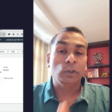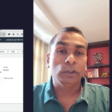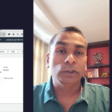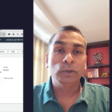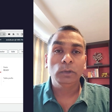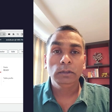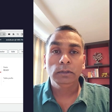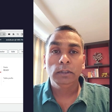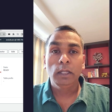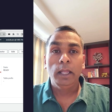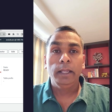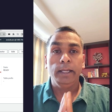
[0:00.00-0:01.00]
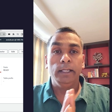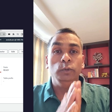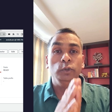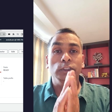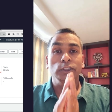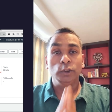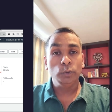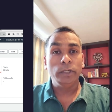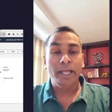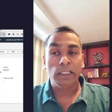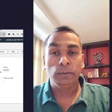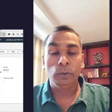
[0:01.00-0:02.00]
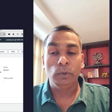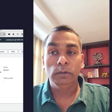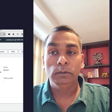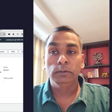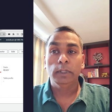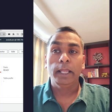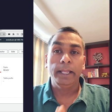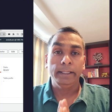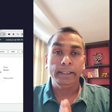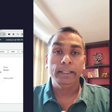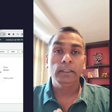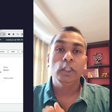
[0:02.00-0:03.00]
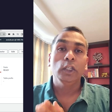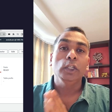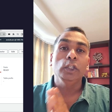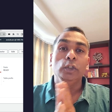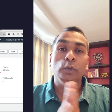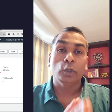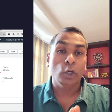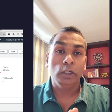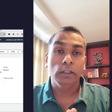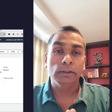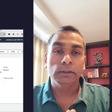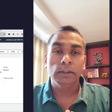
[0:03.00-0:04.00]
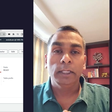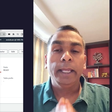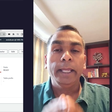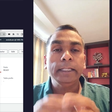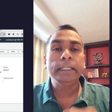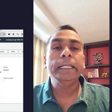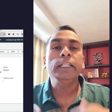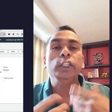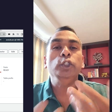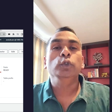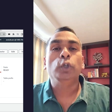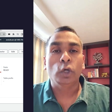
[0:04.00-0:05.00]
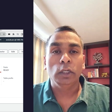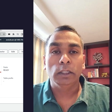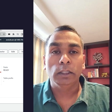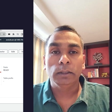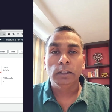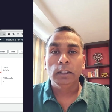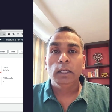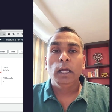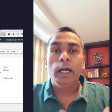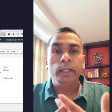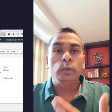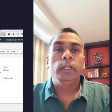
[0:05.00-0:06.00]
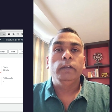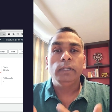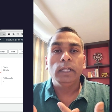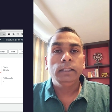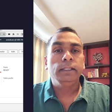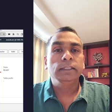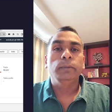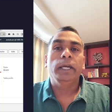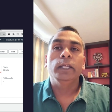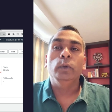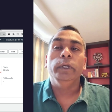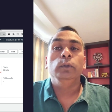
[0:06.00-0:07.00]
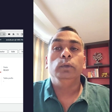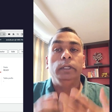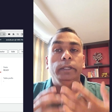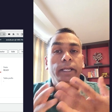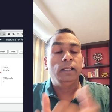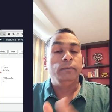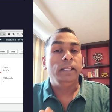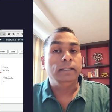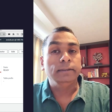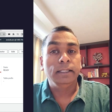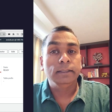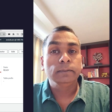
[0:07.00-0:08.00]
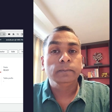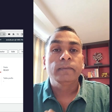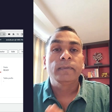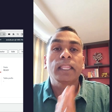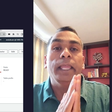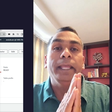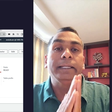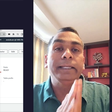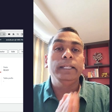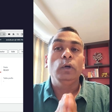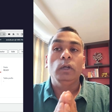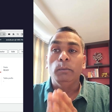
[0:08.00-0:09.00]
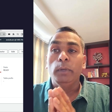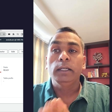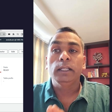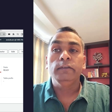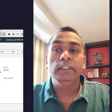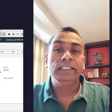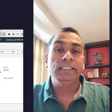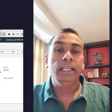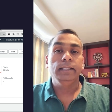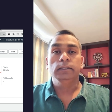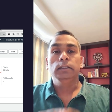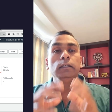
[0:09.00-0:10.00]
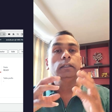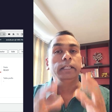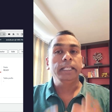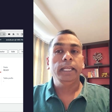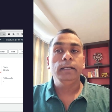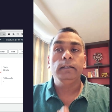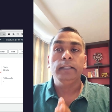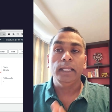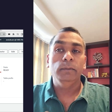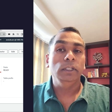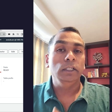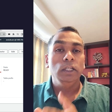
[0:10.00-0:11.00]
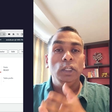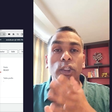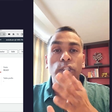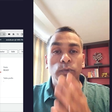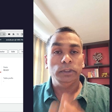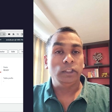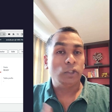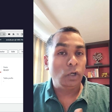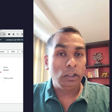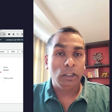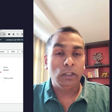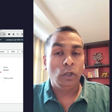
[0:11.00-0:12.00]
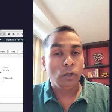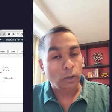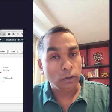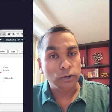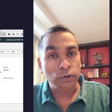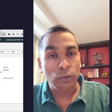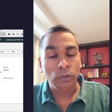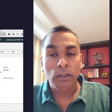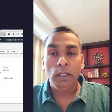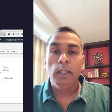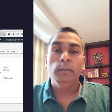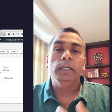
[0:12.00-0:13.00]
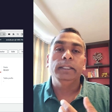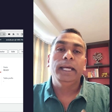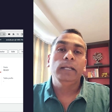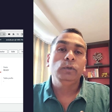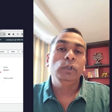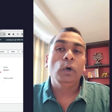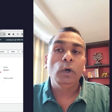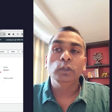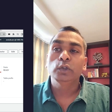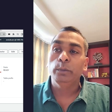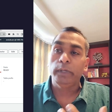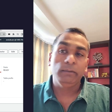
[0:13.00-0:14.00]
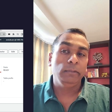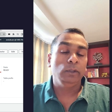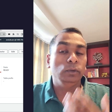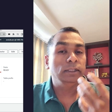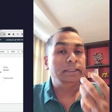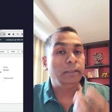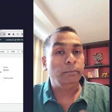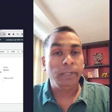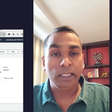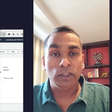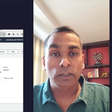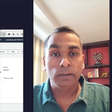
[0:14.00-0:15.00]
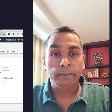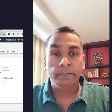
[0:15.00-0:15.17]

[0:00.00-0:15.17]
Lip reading: console, AWS Glue dashboard, and then to crawlers and create a new crawler. I could have done this by going to the databases and click on a button which says create table using crawler also, but that would also bring me to the same page.